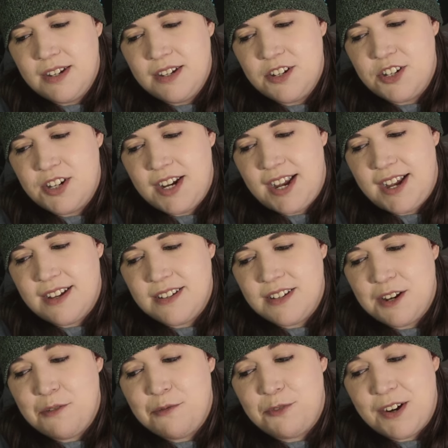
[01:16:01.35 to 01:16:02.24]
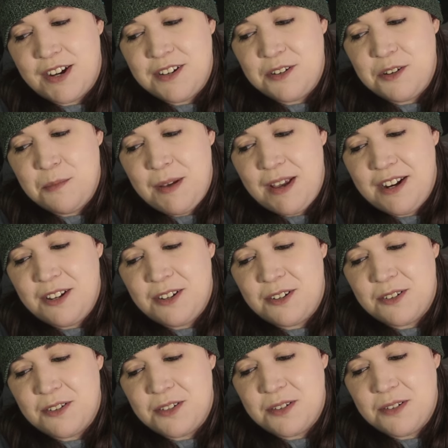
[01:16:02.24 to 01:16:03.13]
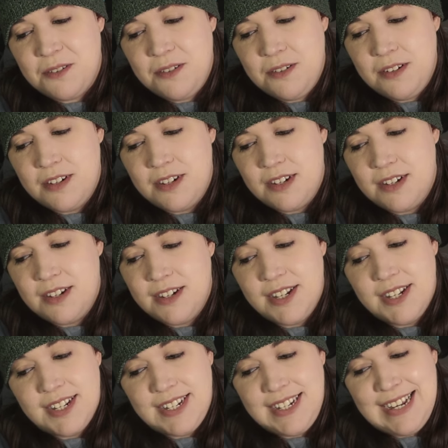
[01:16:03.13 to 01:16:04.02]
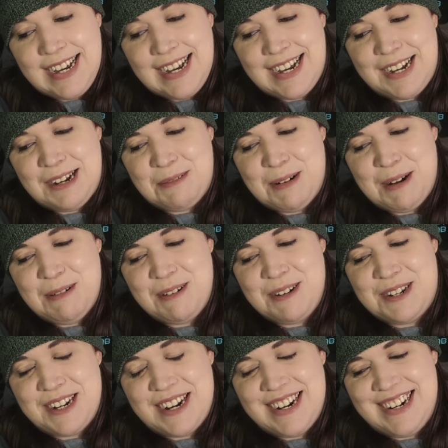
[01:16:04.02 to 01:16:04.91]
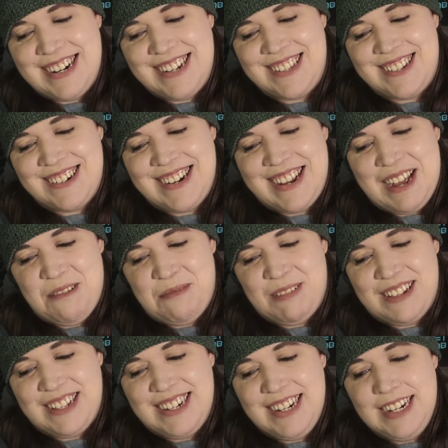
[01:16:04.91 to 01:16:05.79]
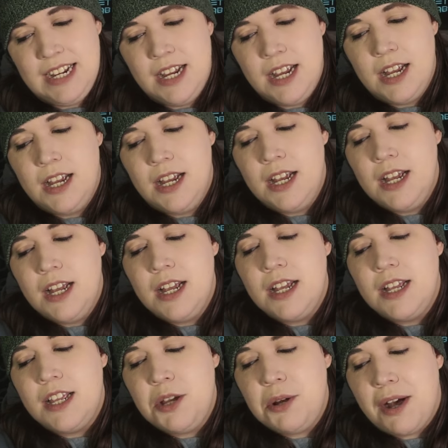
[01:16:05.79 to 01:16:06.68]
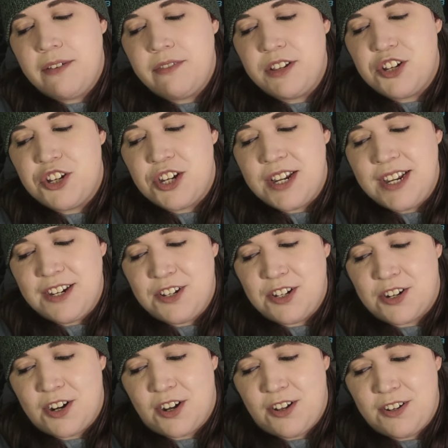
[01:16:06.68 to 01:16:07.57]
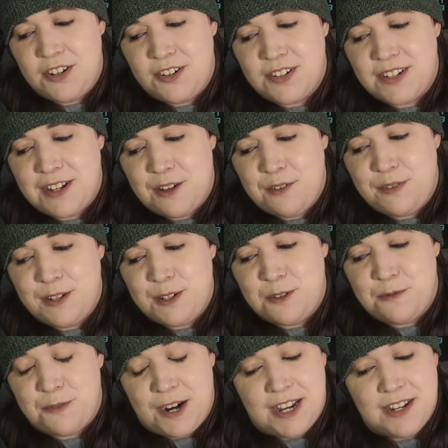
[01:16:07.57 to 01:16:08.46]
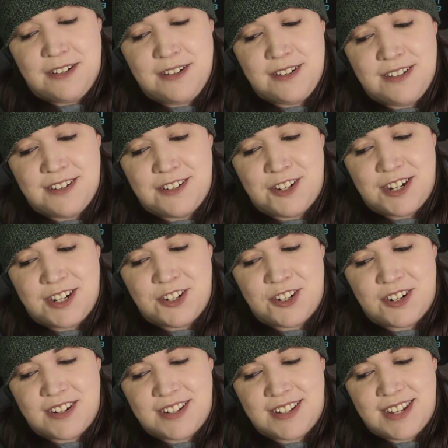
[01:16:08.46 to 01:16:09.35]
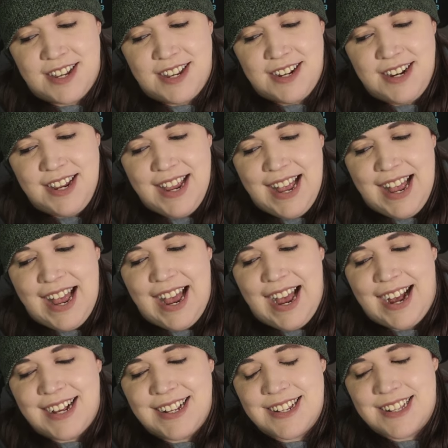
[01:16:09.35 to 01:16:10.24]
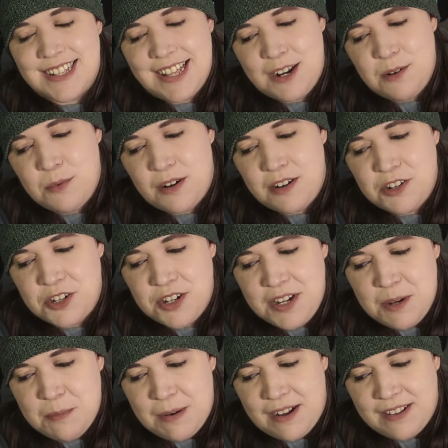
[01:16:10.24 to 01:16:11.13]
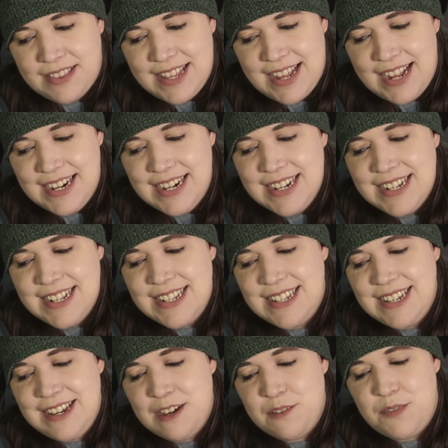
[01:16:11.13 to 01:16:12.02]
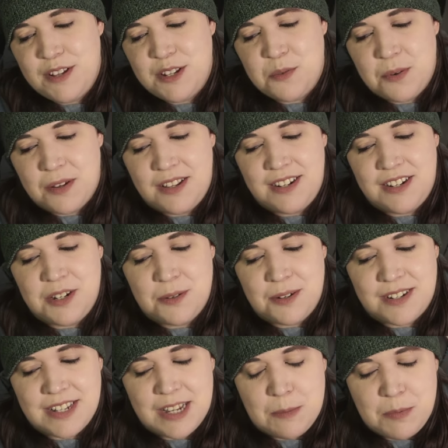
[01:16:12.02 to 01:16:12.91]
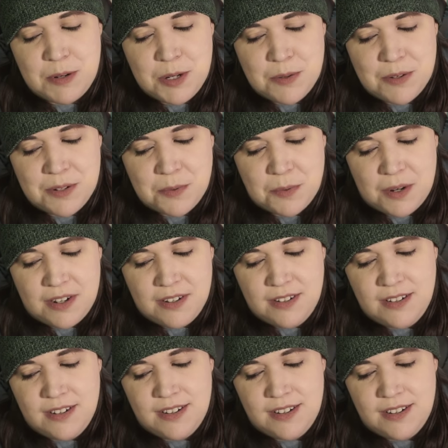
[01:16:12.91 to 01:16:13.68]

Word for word: She asked. A friend you made at Gusu? Yeah, Wei Wuxian answered happily. You have the cheek to call yourself his friend, Jiang Cheng said. Ask Lan Wangji about that. See if he's willing to accept you as one.